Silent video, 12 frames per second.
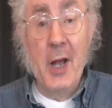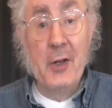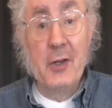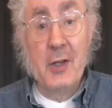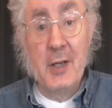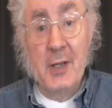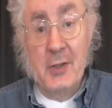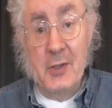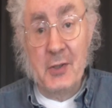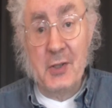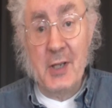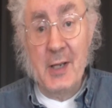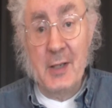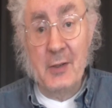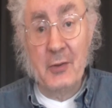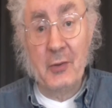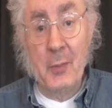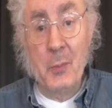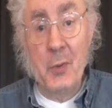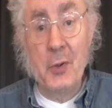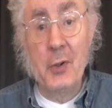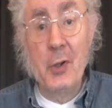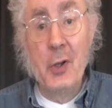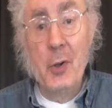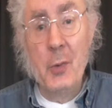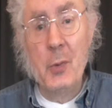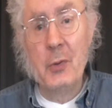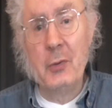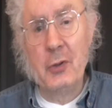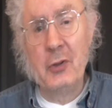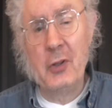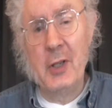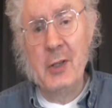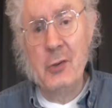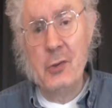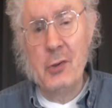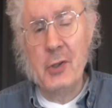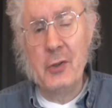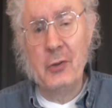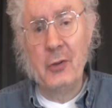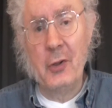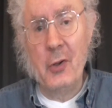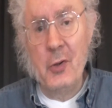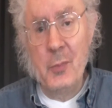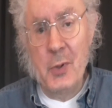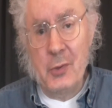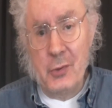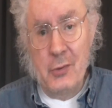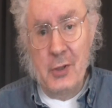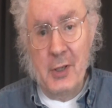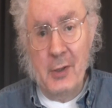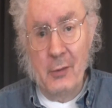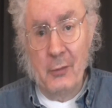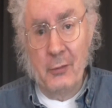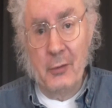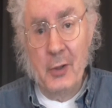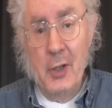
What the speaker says: and you can understand someone who has enjoyed so much good health,